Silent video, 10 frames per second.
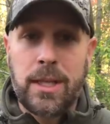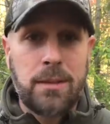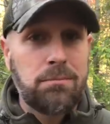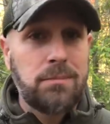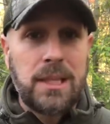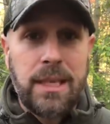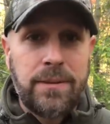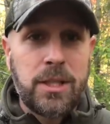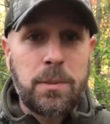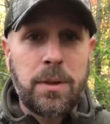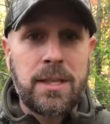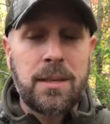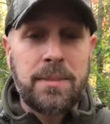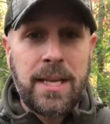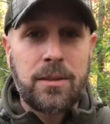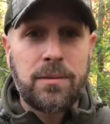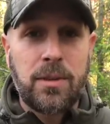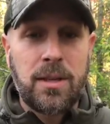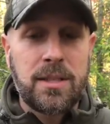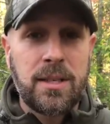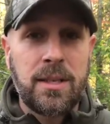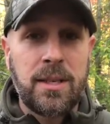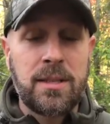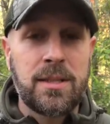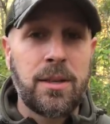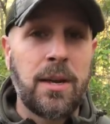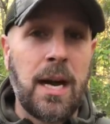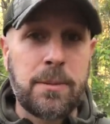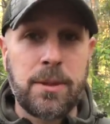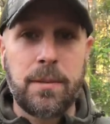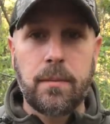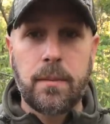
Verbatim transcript: then even just putting some dental floss in is a good option.